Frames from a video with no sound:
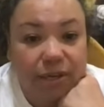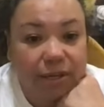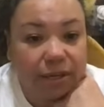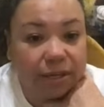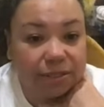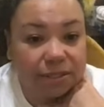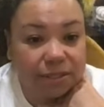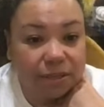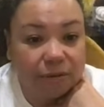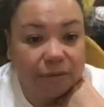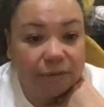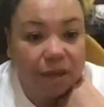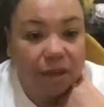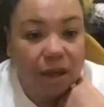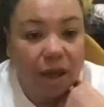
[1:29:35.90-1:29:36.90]
and stuff.
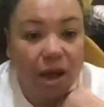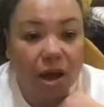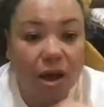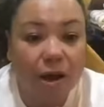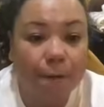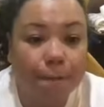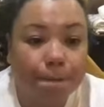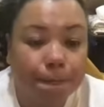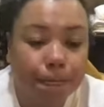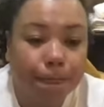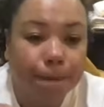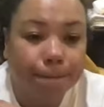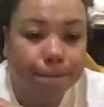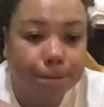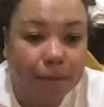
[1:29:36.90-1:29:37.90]

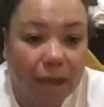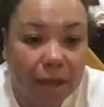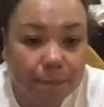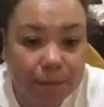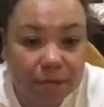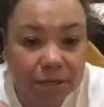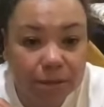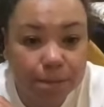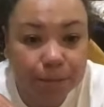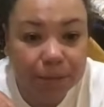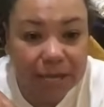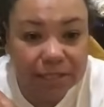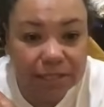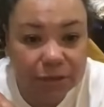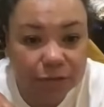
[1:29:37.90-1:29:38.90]
I made the
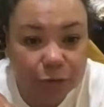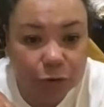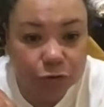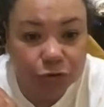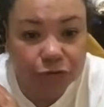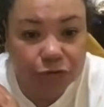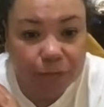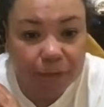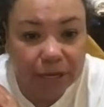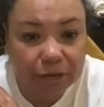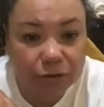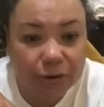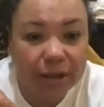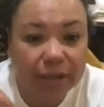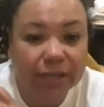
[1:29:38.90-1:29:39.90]
plastic folder for my
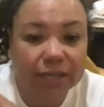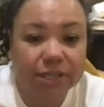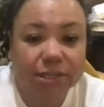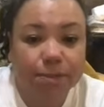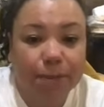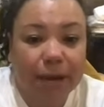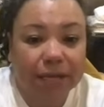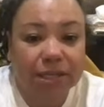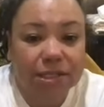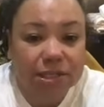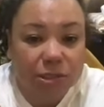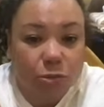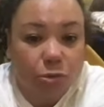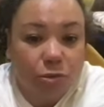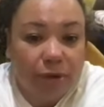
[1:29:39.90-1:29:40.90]
grandkids back at
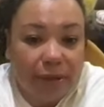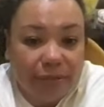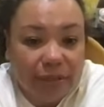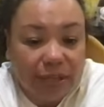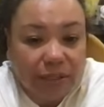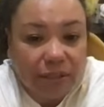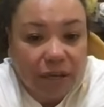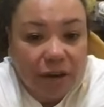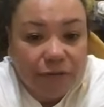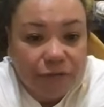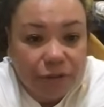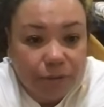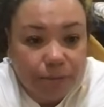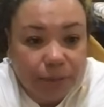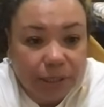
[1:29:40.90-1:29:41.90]
school, and they love
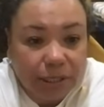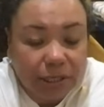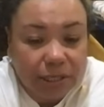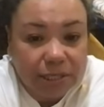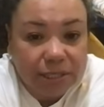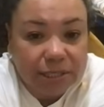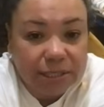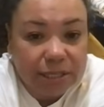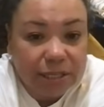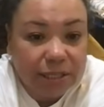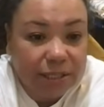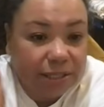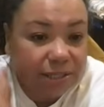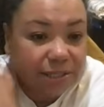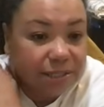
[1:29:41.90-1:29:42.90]
them because it
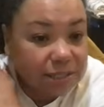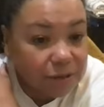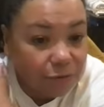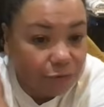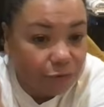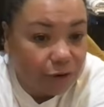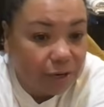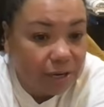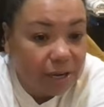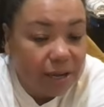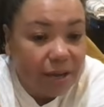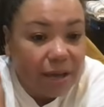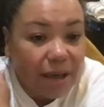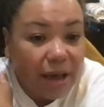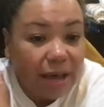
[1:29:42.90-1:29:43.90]
is different.
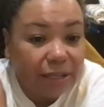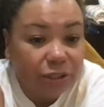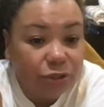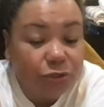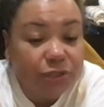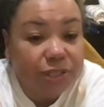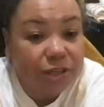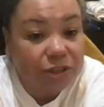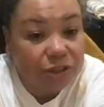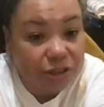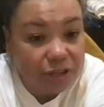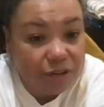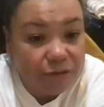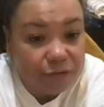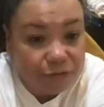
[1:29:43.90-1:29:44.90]
I used a
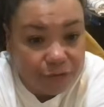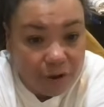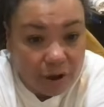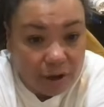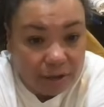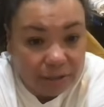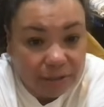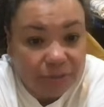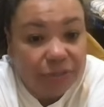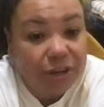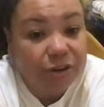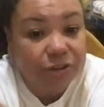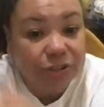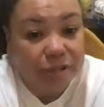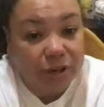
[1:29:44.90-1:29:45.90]
thin font. There
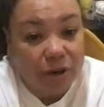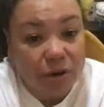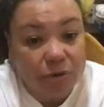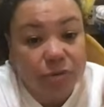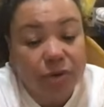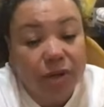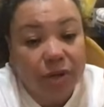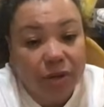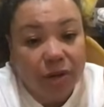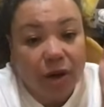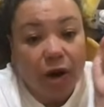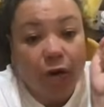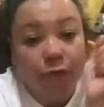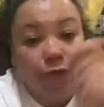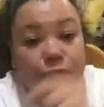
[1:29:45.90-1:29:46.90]
you go,
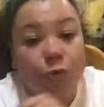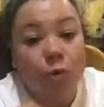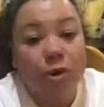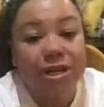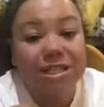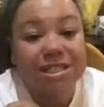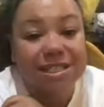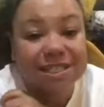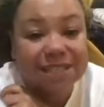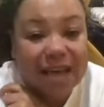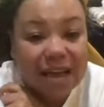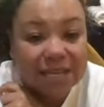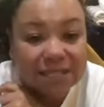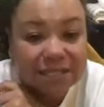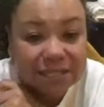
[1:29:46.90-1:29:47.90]
a voice
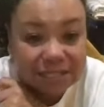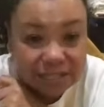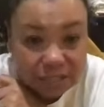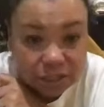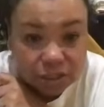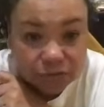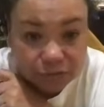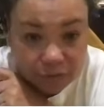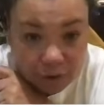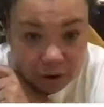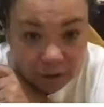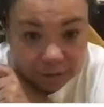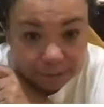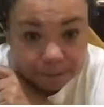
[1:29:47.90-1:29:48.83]
satin stitch font.